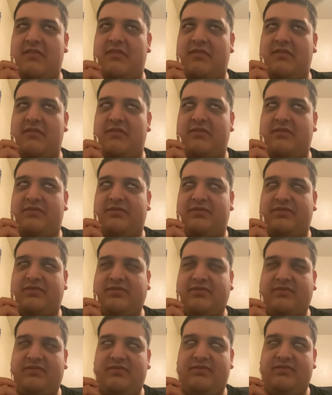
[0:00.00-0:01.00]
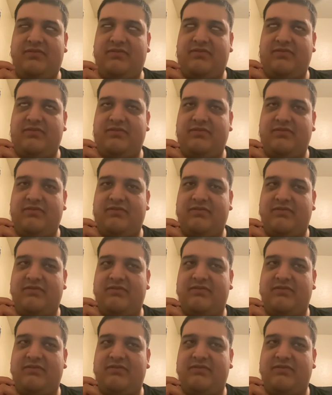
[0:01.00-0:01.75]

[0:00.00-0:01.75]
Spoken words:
Nothing is said.